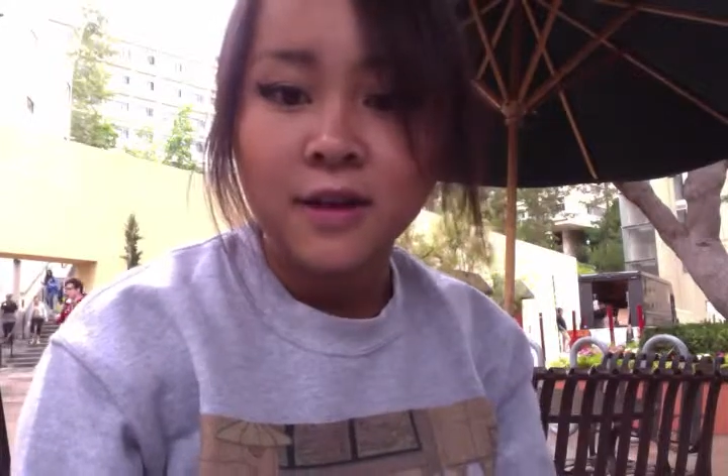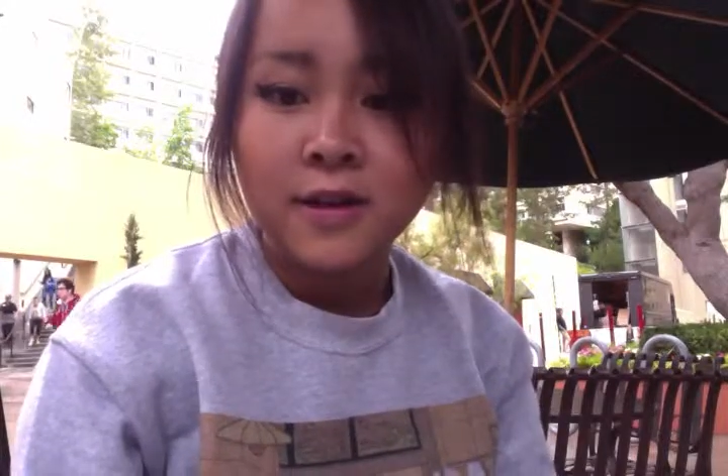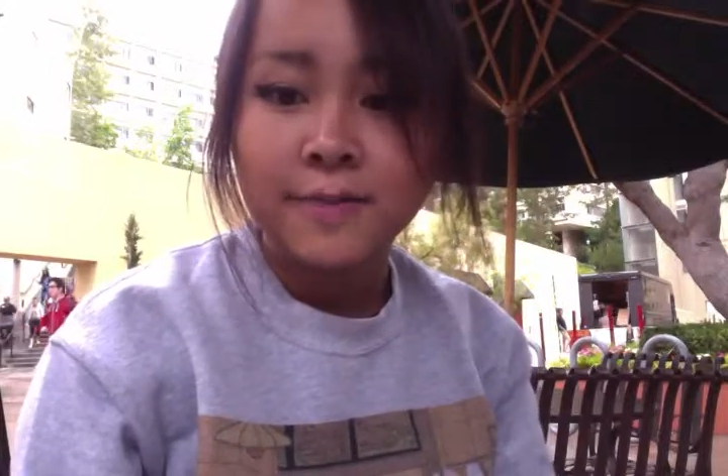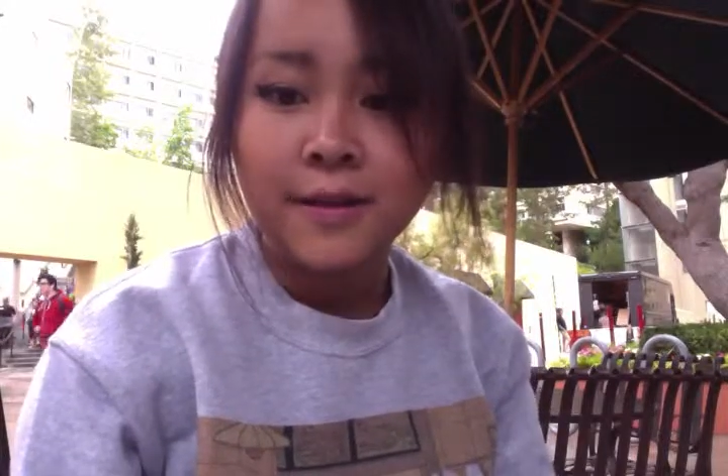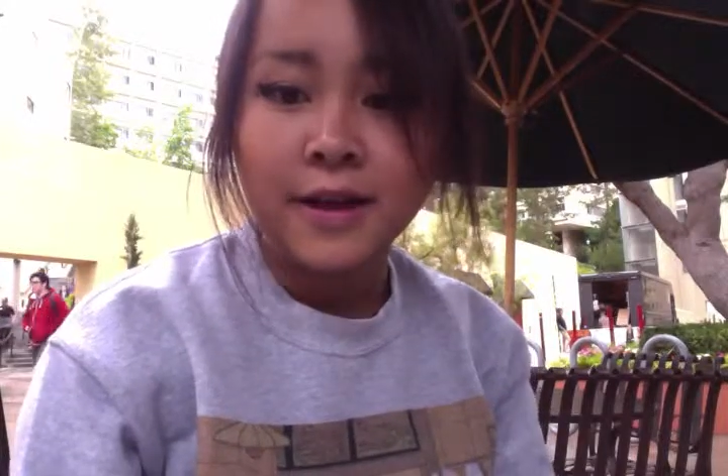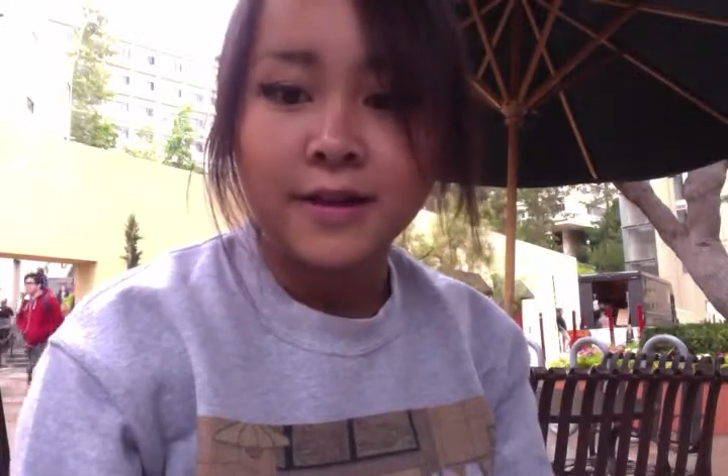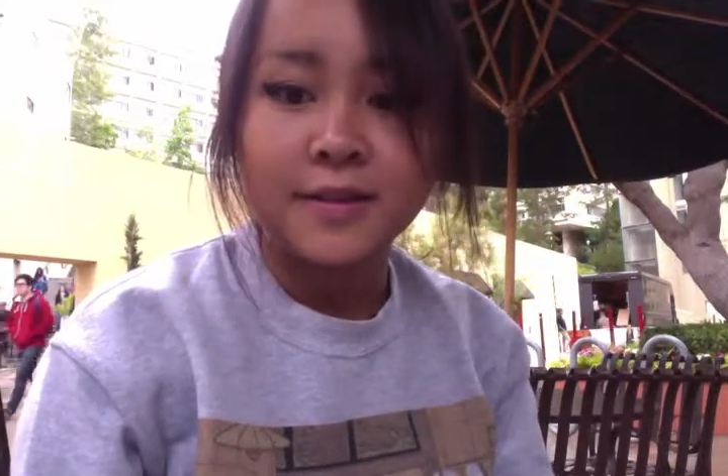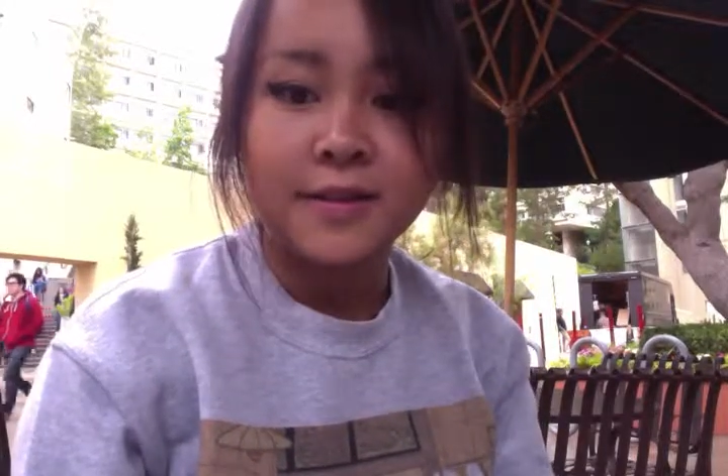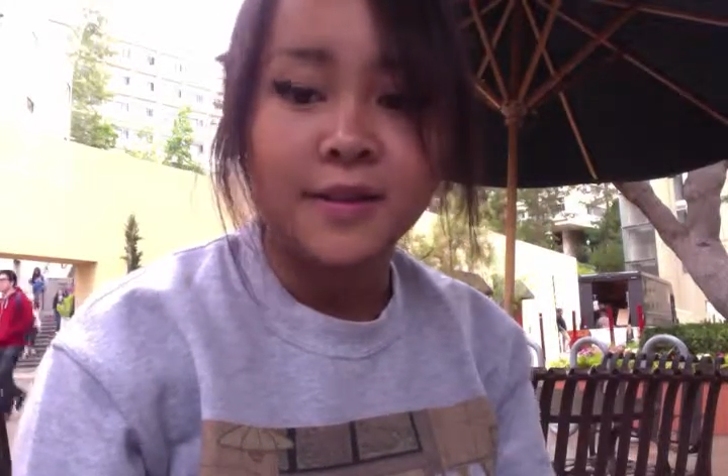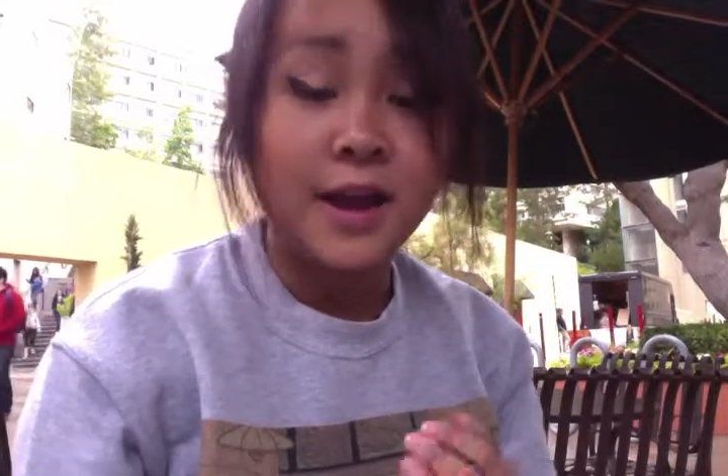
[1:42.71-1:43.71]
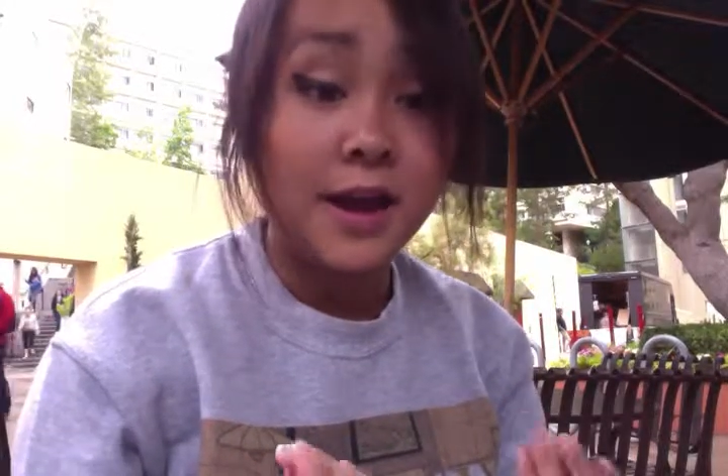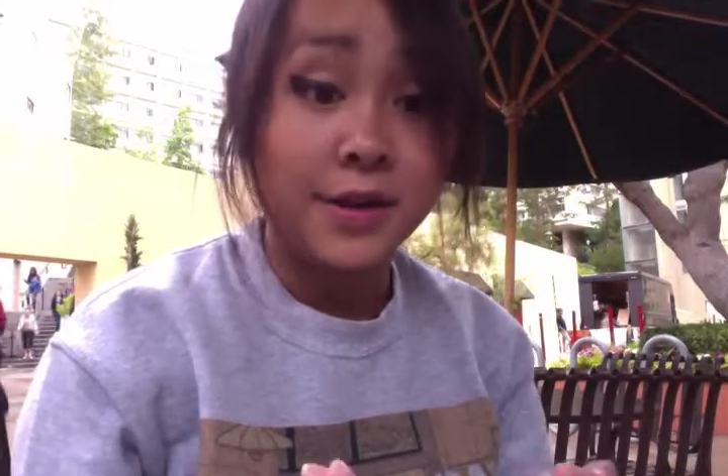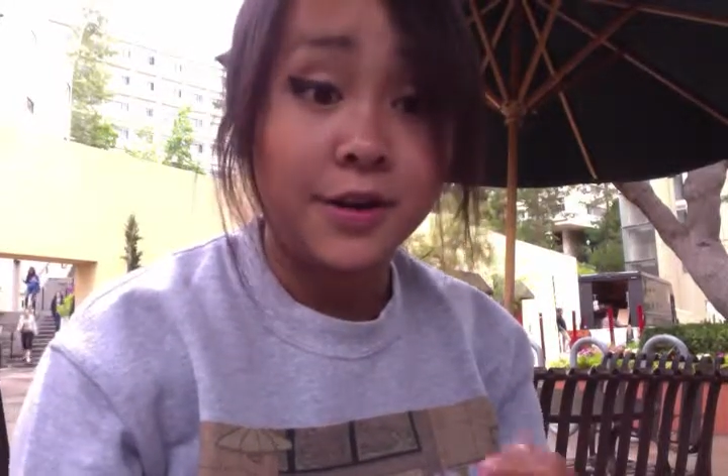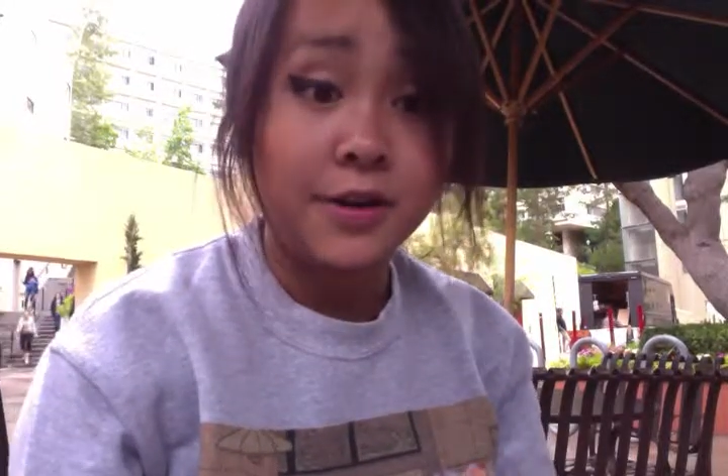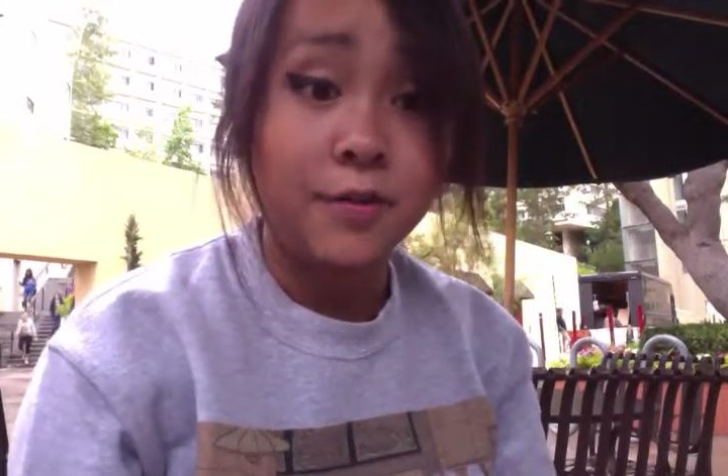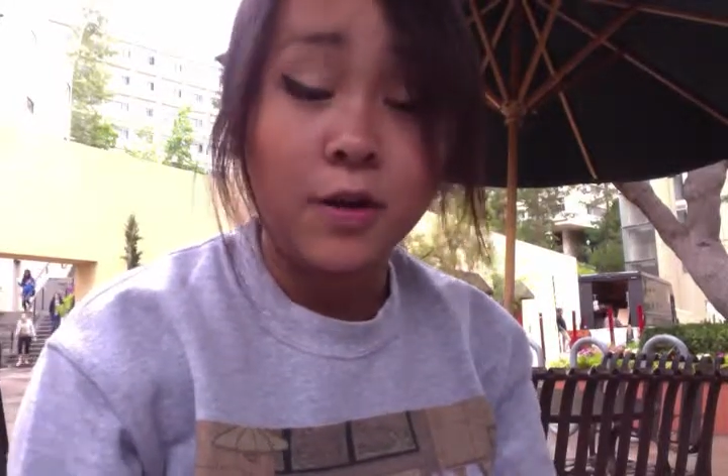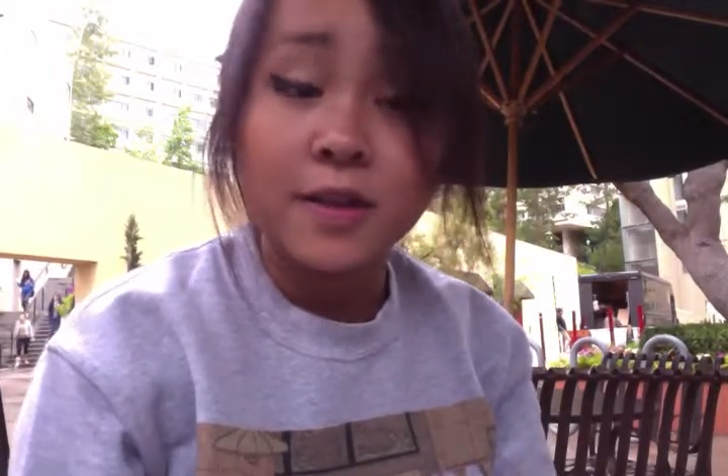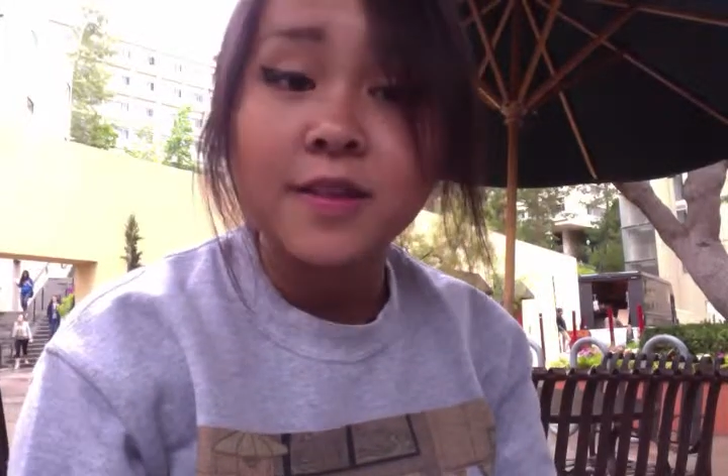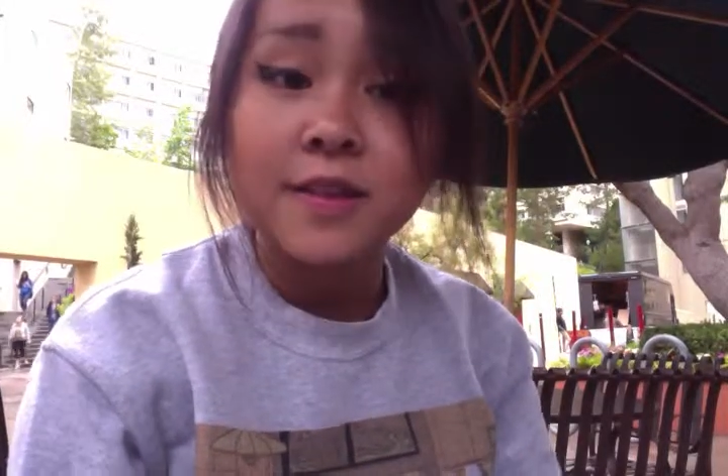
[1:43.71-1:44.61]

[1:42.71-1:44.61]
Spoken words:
the Black Sea area was